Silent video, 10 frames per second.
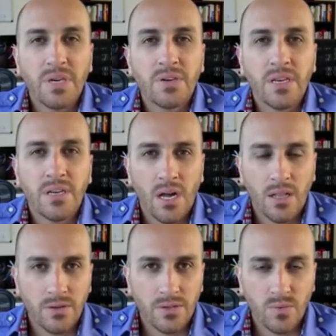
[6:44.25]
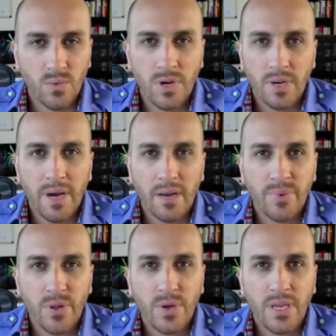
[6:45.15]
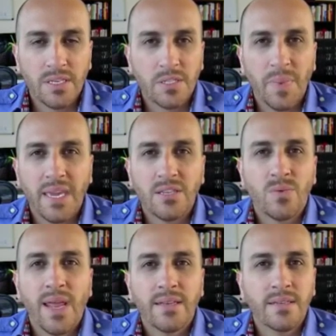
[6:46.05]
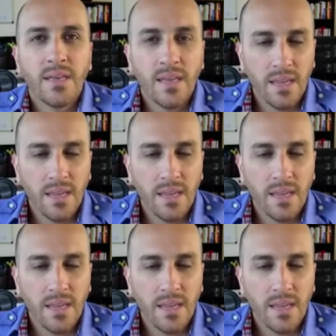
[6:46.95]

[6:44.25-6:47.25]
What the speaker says: million and worrying about employees, space, rent,